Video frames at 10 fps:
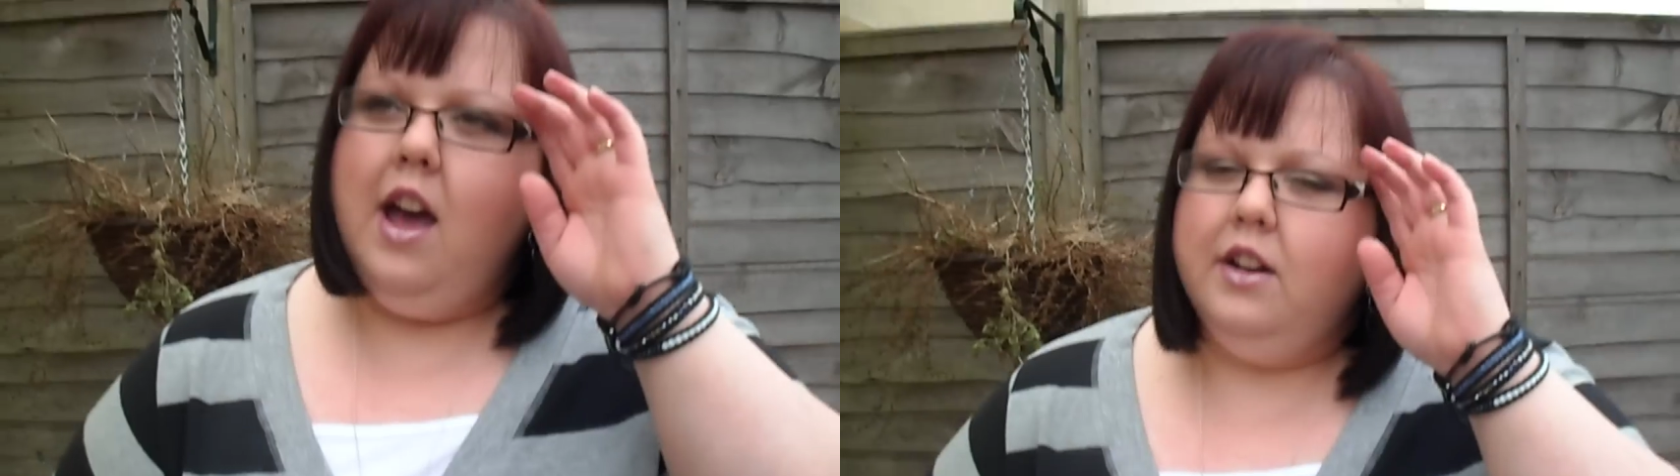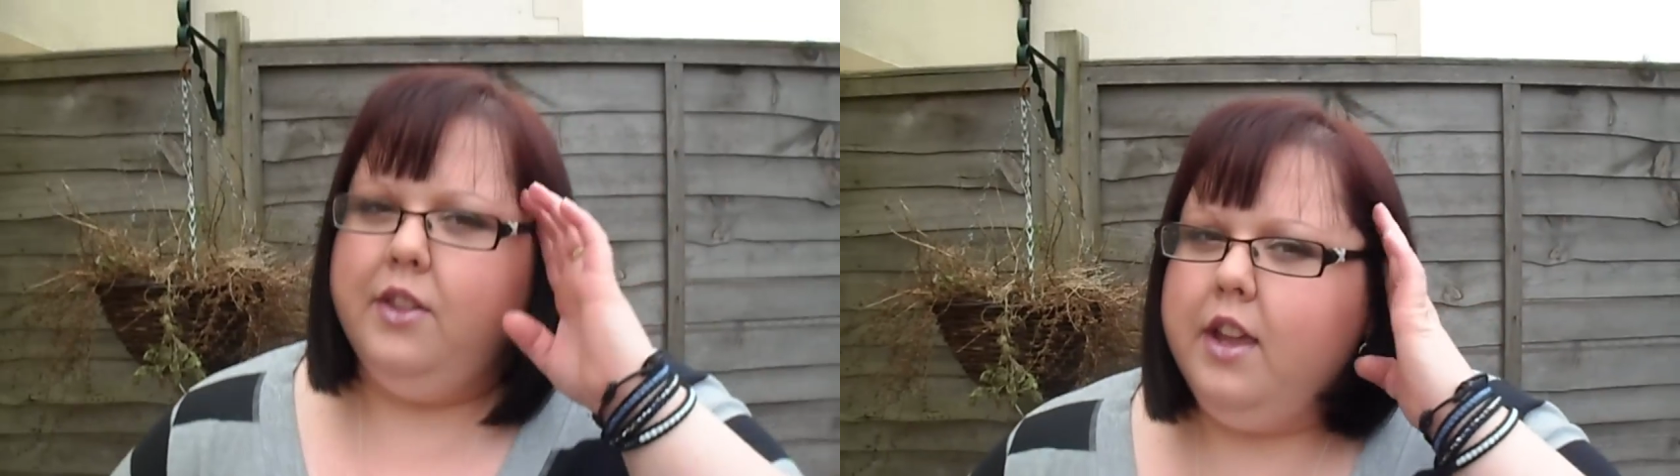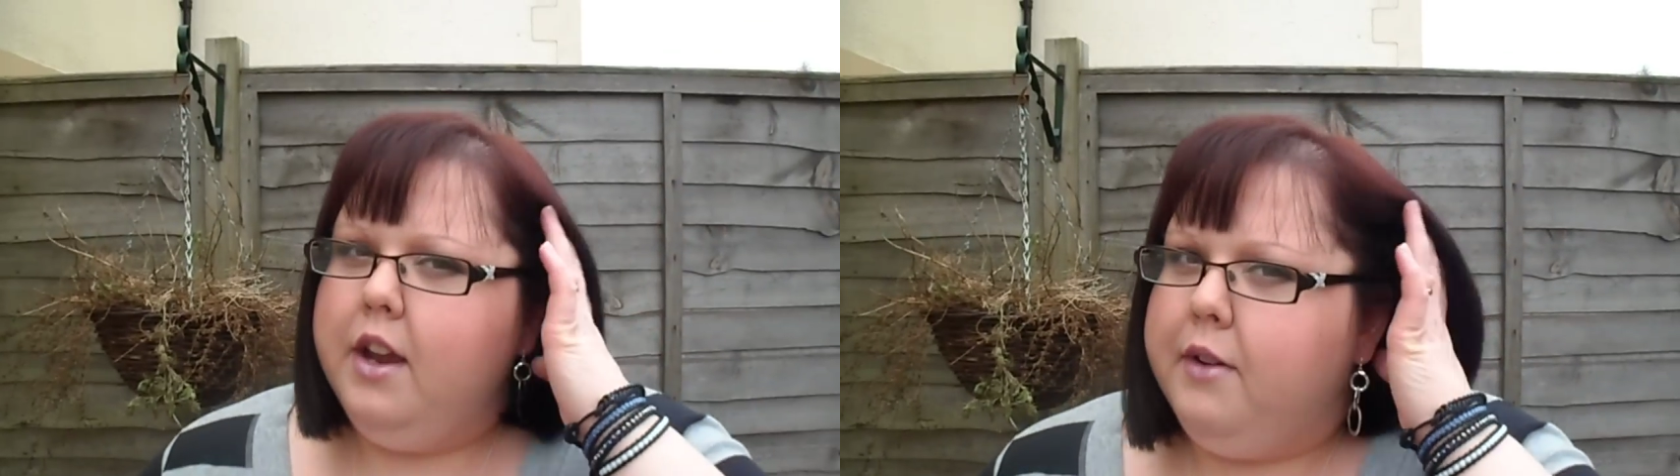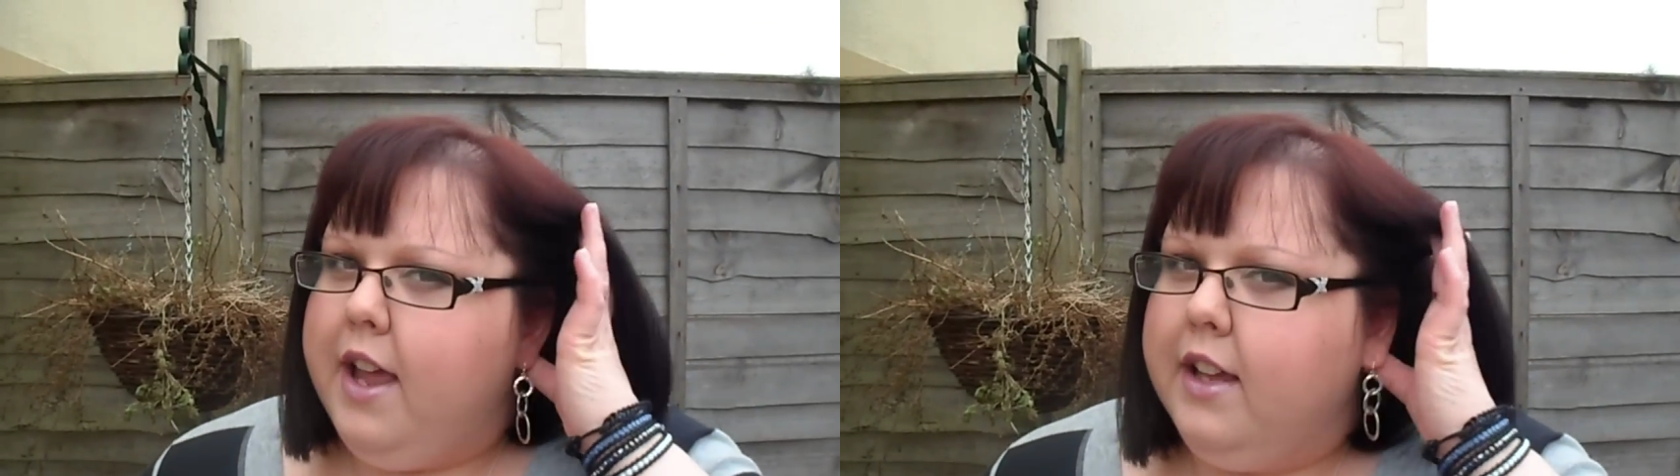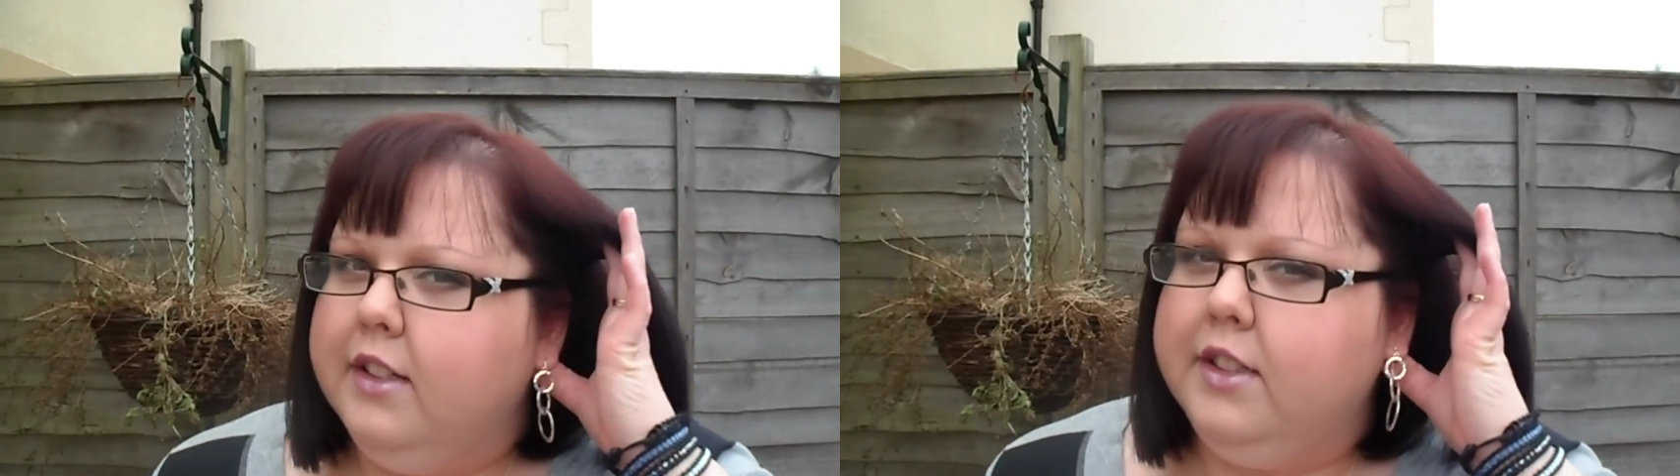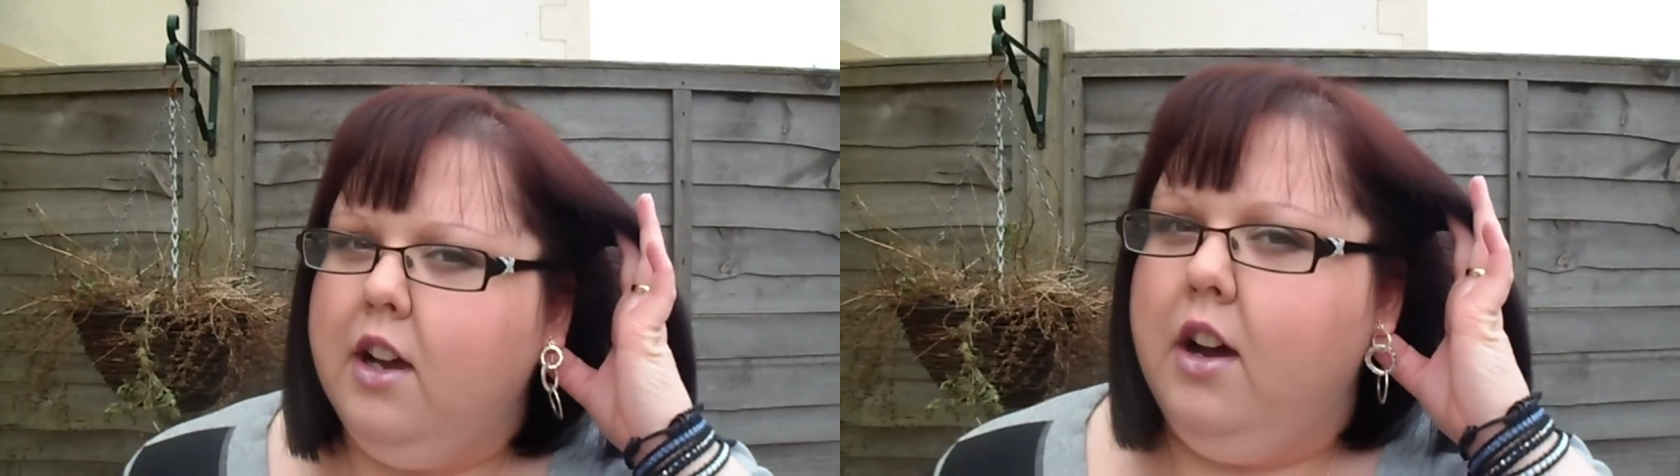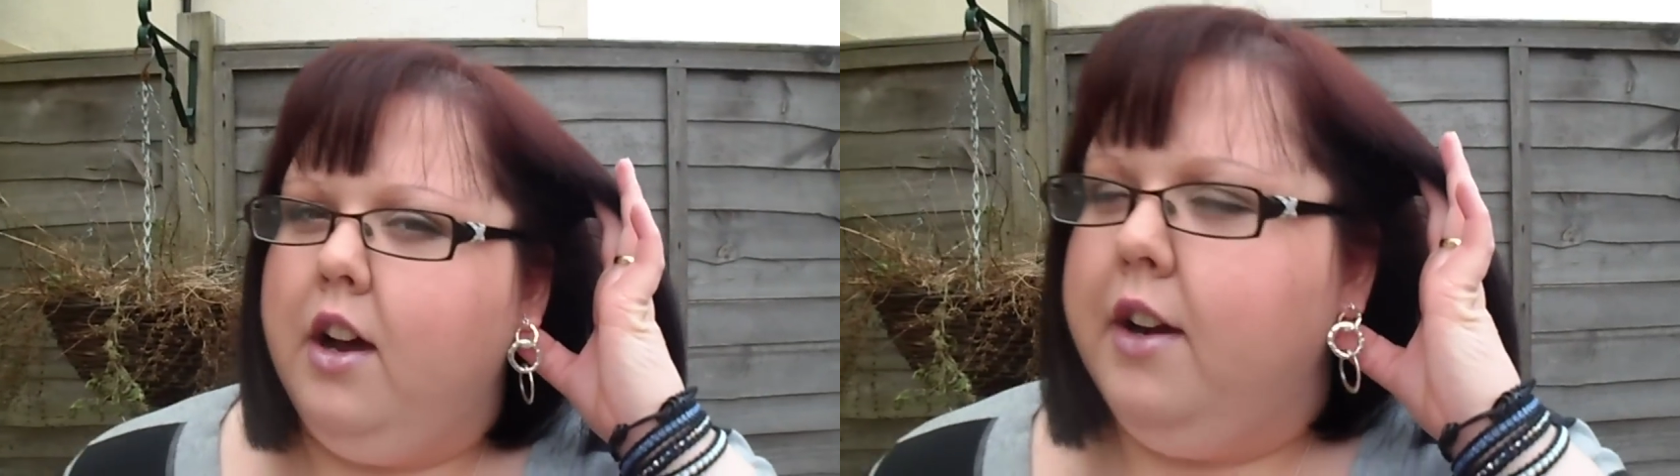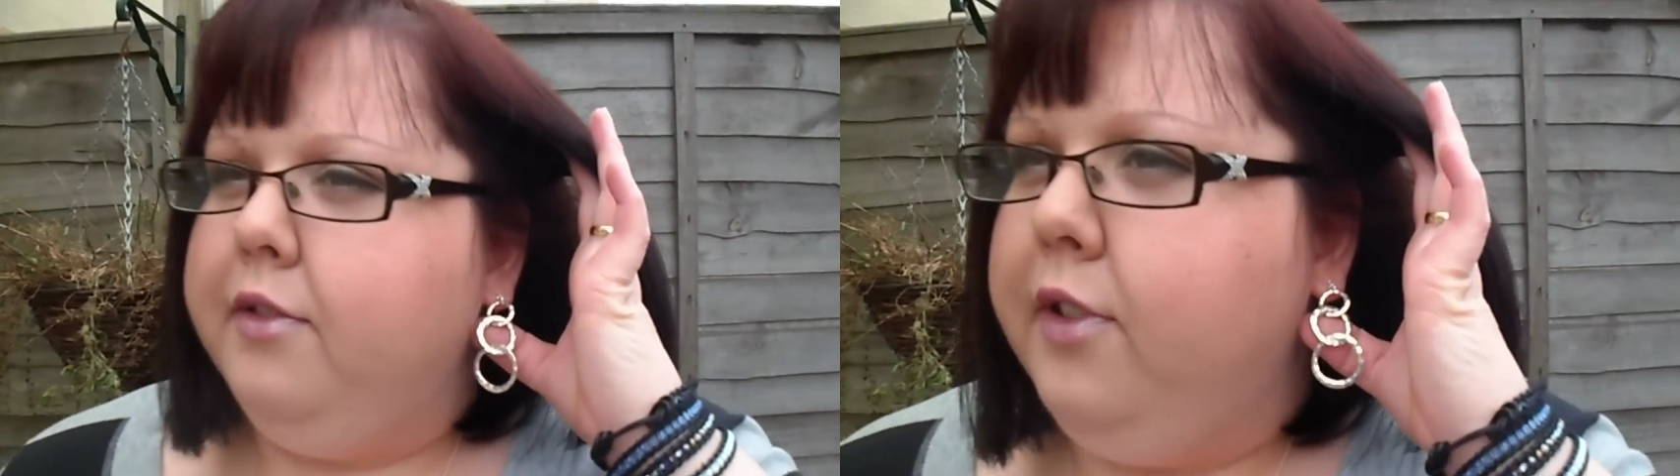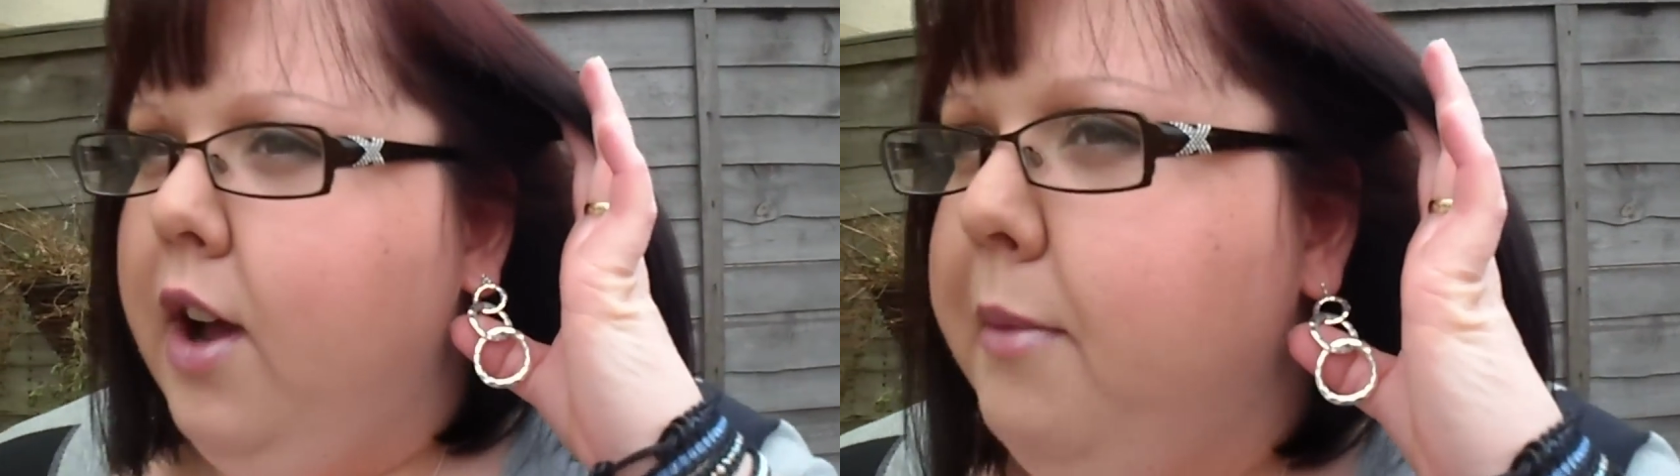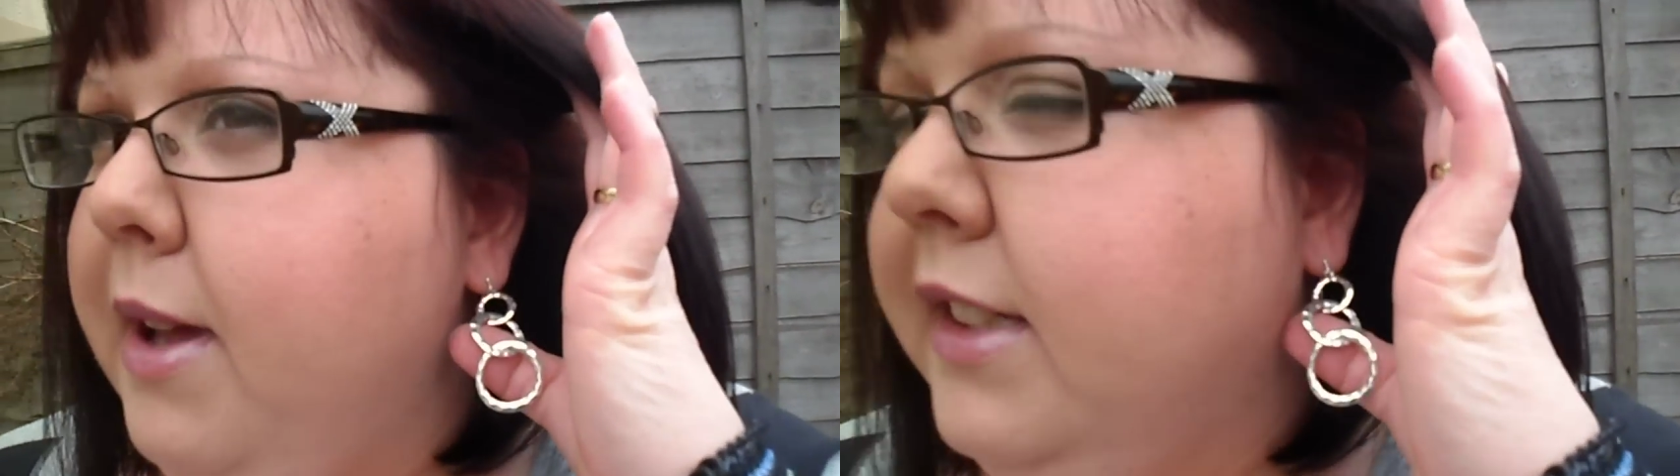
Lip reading: And the earrings are from